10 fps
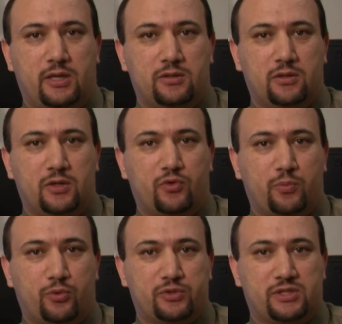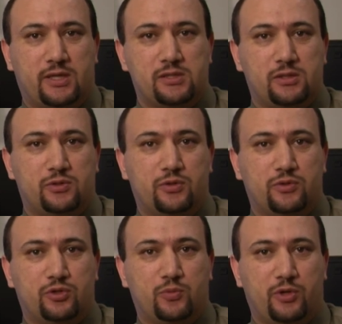and deliver it precisely to
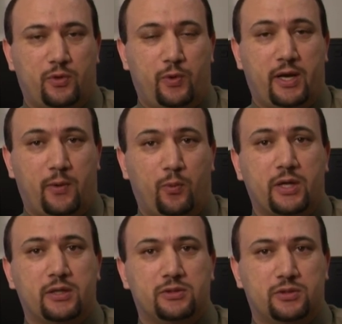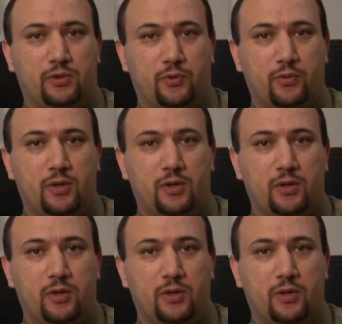the tumor the way I want it to,